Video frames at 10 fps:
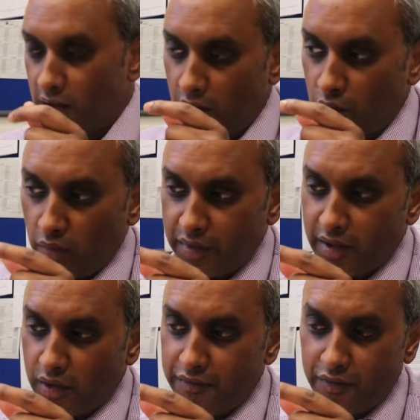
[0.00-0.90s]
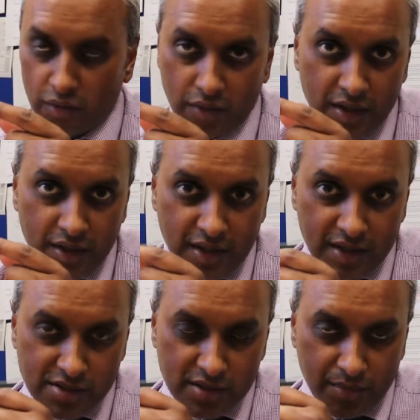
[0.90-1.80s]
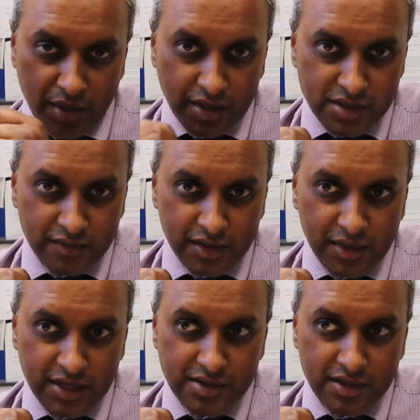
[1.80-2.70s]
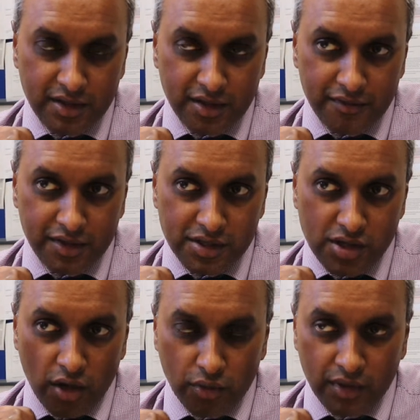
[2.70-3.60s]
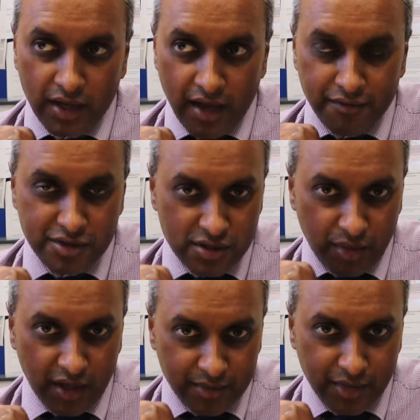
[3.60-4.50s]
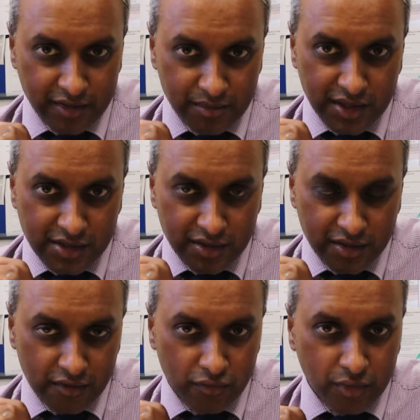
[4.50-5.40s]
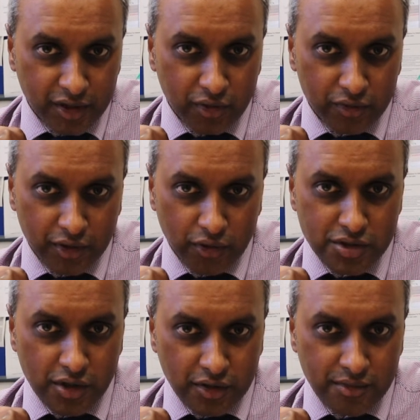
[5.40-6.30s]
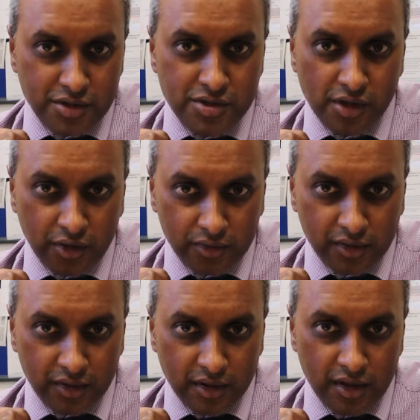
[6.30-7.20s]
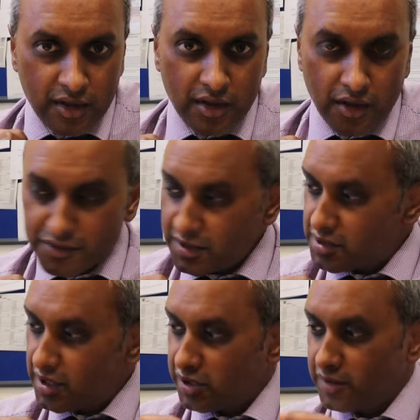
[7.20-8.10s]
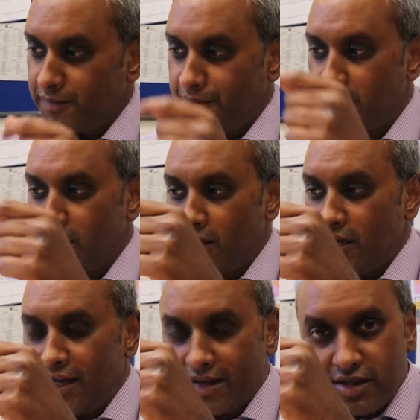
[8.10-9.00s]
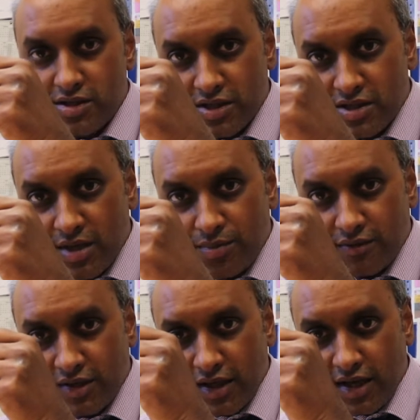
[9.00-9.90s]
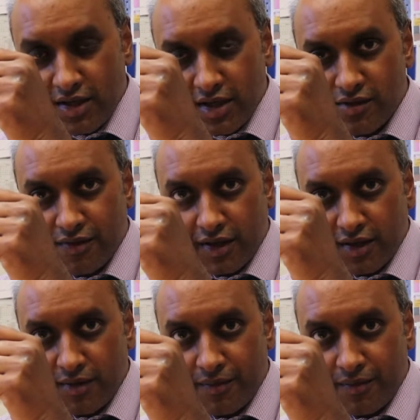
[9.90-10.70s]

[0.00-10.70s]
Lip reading: what we go for is a part of the median nerve that is only ever supplied by the median nerve, what we call the autonomous zone of sensation. And that is the tip of the index finger.